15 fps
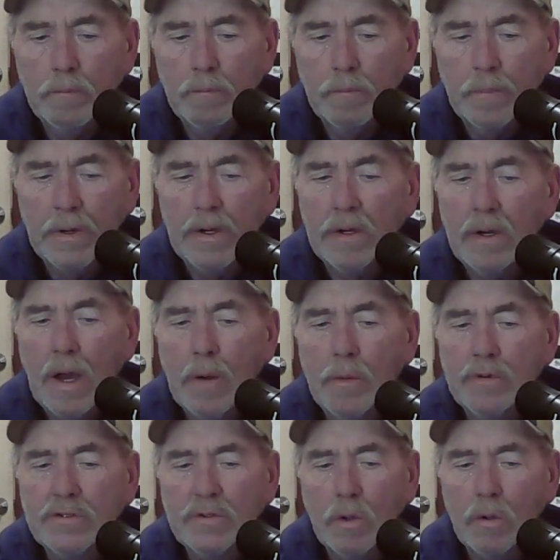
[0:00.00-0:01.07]
But I
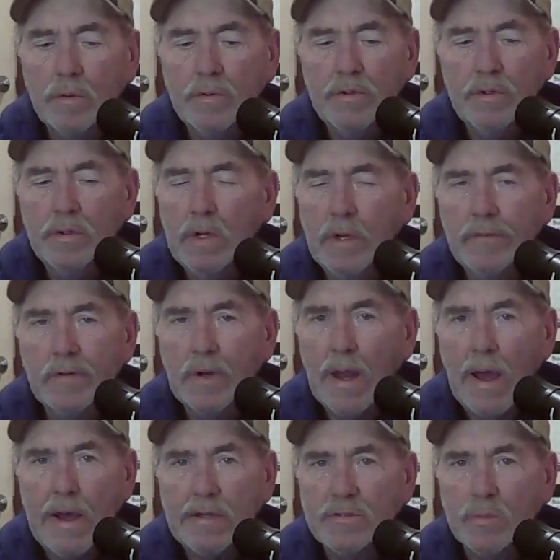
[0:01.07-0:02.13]
was told, you'll never
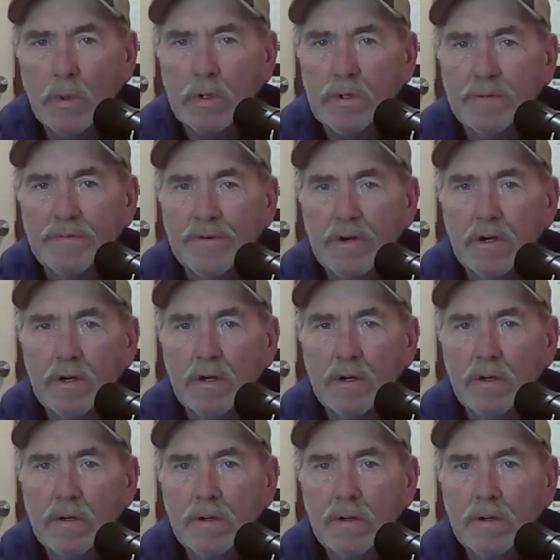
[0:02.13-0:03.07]
last working for her.